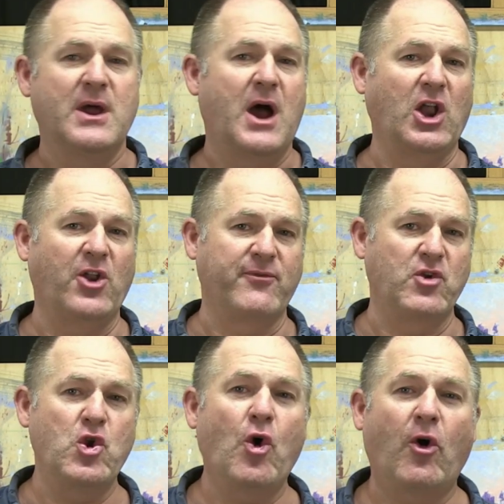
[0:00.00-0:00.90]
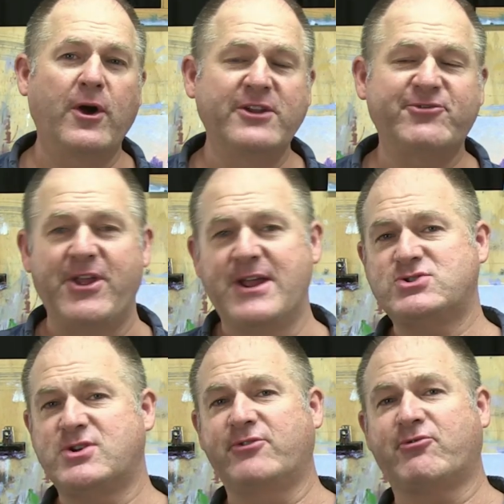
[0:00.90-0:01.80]
a lot of noise, the
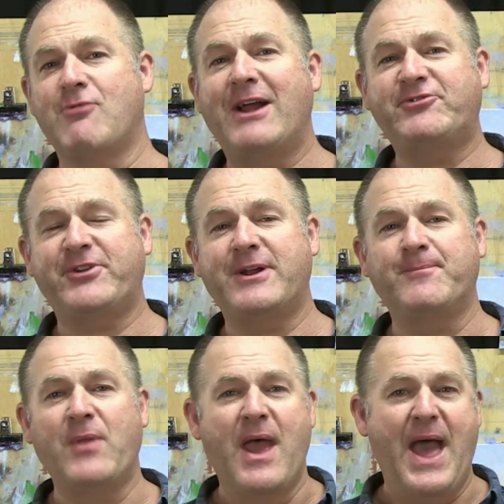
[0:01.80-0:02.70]
engine's racing,